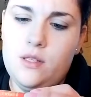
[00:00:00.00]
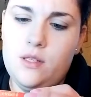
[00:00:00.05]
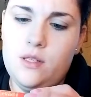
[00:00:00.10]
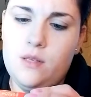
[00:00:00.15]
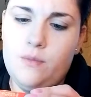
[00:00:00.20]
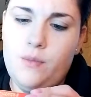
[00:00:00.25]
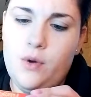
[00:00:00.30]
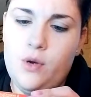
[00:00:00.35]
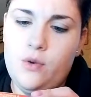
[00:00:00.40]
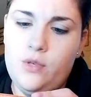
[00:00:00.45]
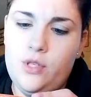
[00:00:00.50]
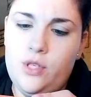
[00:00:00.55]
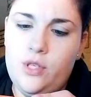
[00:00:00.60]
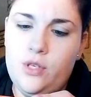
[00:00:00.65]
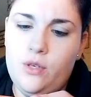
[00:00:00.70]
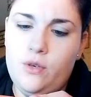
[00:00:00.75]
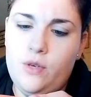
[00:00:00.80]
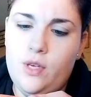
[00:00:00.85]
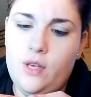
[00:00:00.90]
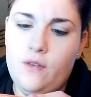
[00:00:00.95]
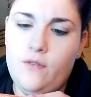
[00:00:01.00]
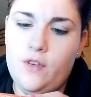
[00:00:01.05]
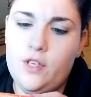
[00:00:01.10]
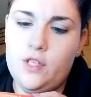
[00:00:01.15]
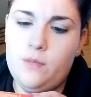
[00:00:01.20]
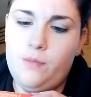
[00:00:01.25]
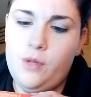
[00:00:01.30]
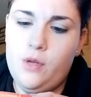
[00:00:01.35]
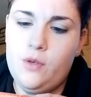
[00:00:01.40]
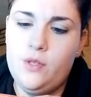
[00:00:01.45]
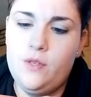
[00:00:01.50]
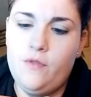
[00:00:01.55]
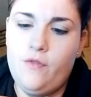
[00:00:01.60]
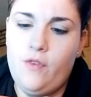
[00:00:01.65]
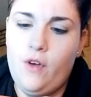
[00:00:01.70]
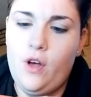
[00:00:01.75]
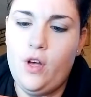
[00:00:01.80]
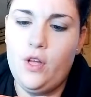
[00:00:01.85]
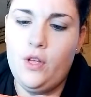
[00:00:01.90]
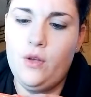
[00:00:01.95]
supposed to give explosive
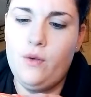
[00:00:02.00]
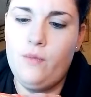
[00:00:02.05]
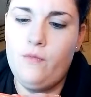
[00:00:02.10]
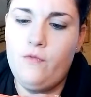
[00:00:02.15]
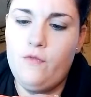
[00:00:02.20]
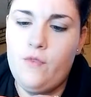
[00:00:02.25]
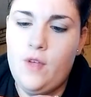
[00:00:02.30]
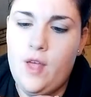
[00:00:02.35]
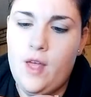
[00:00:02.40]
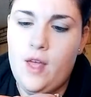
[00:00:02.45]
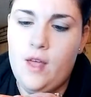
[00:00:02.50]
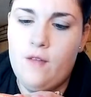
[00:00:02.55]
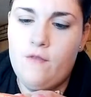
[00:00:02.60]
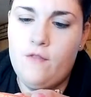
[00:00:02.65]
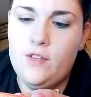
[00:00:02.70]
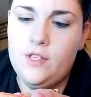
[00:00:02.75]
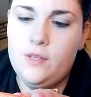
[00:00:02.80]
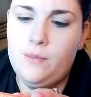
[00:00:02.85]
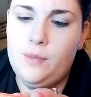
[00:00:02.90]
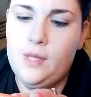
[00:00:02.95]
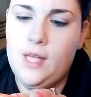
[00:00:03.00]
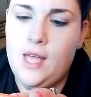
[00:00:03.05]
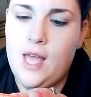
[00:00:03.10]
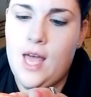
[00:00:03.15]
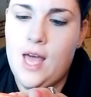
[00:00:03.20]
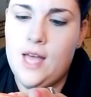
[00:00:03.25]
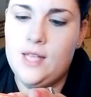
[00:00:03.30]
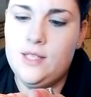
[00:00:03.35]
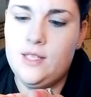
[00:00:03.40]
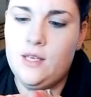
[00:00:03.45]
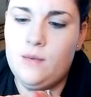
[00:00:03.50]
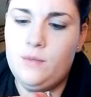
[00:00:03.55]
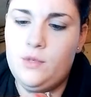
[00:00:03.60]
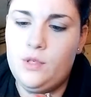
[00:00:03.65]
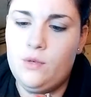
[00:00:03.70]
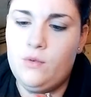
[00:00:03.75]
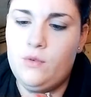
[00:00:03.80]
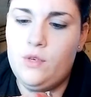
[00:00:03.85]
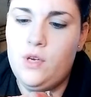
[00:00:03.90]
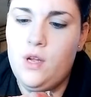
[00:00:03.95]
volume and visibly adds up
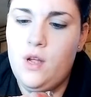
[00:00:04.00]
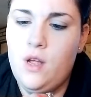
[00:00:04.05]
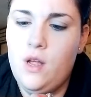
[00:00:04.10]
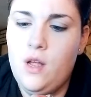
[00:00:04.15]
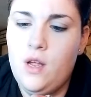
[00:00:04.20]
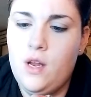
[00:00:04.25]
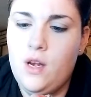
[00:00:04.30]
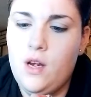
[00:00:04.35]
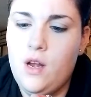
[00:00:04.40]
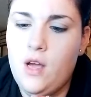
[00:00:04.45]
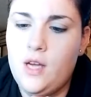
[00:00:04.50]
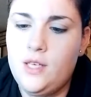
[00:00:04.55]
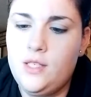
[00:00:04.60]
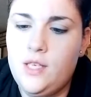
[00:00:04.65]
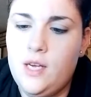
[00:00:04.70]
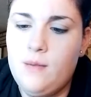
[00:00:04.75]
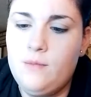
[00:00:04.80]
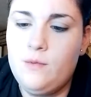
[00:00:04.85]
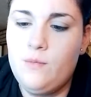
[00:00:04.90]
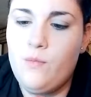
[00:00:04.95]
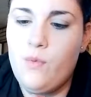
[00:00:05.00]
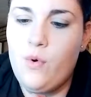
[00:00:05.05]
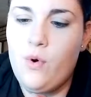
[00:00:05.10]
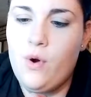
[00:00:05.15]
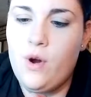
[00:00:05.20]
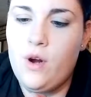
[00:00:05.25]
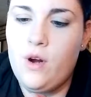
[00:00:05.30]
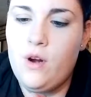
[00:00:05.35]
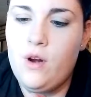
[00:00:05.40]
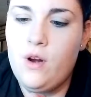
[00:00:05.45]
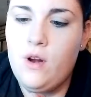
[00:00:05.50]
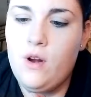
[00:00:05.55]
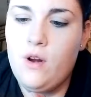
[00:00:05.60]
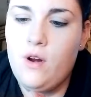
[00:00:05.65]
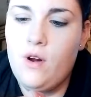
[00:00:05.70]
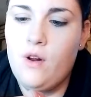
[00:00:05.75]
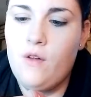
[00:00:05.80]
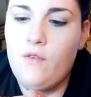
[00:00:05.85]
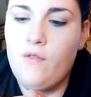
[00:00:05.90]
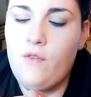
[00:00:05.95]
to nine times more,
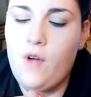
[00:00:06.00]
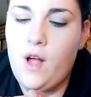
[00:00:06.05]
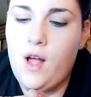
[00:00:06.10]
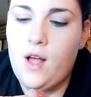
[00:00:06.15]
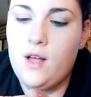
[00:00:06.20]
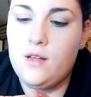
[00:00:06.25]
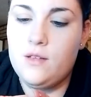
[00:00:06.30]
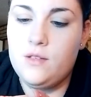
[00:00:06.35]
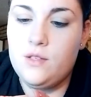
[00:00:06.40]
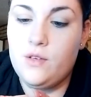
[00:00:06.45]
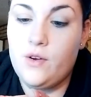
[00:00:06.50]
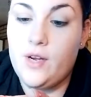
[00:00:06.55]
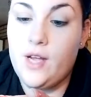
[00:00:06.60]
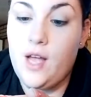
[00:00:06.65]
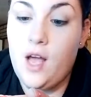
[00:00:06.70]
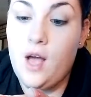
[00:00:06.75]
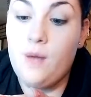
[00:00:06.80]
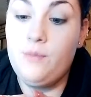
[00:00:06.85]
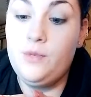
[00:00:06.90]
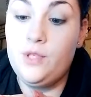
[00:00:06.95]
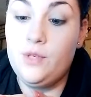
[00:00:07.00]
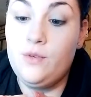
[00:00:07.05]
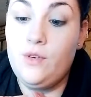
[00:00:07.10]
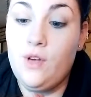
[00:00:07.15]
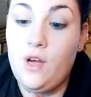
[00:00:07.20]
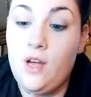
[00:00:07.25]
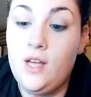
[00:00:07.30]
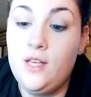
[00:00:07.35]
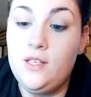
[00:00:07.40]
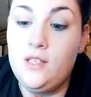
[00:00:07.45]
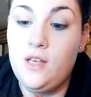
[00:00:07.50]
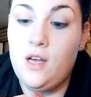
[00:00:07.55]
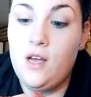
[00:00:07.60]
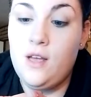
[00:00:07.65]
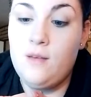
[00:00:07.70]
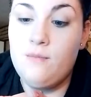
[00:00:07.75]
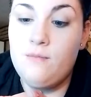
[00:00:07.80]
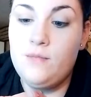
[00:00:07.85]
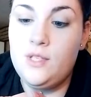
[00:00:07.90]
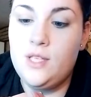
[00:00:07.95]
uh, sorry, up to nine
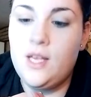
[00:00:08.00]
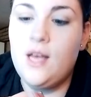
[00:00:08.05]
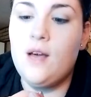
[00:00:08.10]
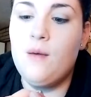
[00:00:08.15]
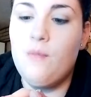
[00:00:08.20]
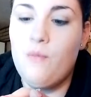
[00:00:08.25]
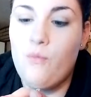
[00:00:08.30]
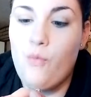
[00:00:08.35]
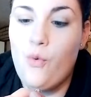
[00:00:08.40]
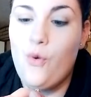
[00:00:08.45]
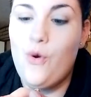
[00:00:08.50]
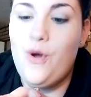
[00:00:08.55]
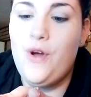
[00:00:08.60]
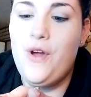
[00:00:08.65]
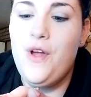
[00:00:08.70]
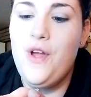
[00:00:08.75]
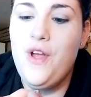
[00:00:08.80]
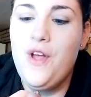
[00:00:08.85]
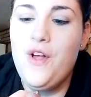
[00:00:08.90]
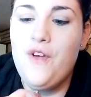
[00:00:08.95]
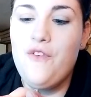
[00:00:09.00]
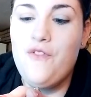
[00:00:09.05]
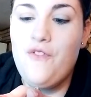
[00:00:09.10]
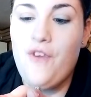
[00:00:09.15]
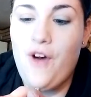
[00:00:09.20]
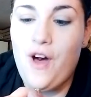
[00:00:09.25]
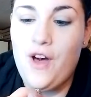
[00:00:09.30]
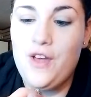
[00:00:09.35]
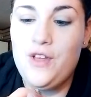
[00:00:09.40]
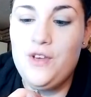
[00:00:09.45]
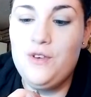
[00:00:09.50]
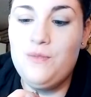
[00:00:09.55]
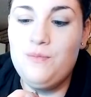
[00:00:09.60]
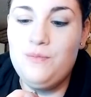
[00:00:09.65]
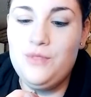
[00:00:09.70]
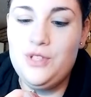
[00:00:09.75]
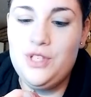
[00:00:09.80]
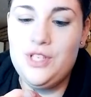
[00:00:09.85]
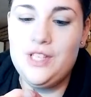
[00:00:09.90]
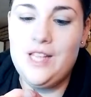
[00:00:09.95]
times, yeah, more
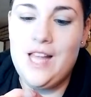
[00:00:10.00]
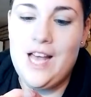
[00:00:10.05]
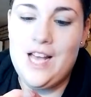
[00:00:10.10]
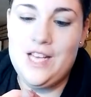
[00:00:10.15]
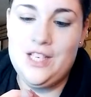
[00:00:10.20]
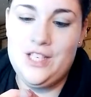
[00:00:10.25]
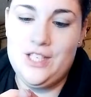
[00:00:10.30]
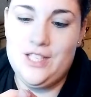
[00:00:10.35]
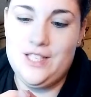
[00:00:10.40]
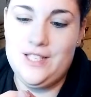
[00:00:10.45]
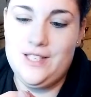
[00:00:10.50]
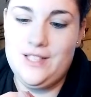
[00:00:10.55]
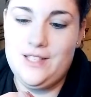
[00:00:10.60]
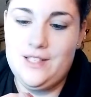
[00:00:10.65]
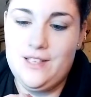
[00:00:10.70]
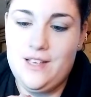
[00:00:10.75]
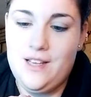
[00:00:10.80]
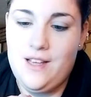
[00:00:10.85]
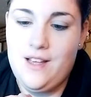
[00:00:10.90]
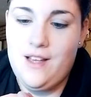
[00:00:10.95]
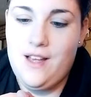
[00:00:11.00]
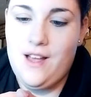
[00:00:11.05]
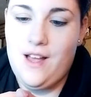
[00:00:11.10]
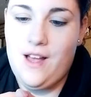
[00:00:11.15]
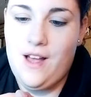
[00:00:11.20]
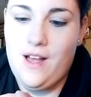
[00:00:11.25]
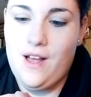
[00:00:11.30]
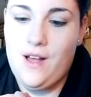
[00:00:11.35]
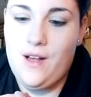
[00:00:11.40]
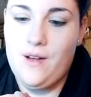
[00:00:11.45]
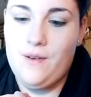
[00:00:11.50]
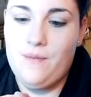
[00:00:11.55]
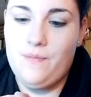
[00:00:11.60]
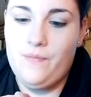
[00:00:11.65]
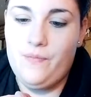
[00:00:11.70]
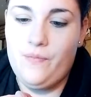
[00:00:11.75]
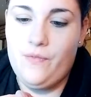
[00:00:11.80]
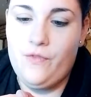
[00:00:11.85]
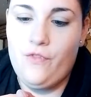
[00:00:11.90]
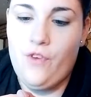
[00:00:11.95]
volume to lashes.
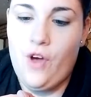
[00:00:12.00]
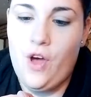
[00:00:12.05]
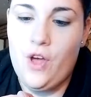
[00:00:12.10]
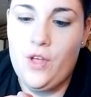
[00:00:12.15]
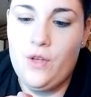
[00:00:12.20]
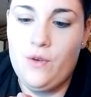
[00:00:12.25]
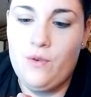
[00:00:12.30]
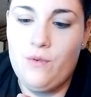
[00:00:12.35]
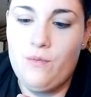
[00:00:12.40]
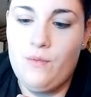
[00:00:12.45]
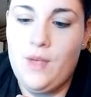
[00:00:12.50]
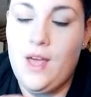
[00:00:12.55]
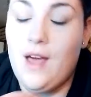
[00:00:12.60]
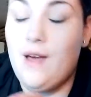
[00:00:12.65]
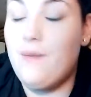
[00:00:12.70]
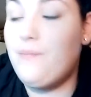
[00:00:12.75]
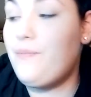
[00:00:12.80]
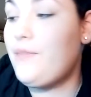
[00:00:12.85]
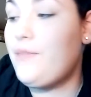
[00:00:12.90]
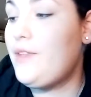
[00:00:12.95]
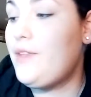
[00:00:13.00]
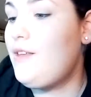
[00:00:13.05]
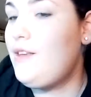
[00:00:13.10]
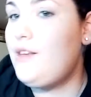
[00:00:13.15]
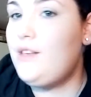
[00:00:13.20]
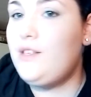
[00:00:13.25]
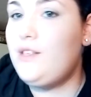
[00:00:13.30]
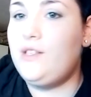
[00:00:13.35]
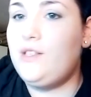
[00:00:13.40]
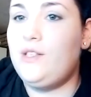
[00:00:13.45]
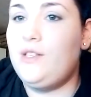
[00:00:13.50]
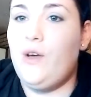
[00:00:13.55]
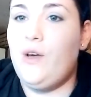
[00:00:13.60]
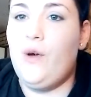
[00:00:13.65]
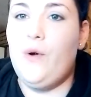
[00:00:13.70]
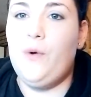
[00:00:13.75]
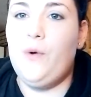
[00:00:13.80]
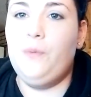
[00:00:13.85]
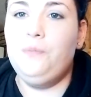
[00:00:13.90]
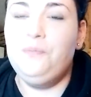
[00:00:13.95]
Um, volume, yeah.
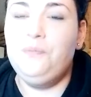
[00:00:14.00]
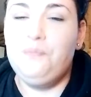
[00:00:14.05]
So,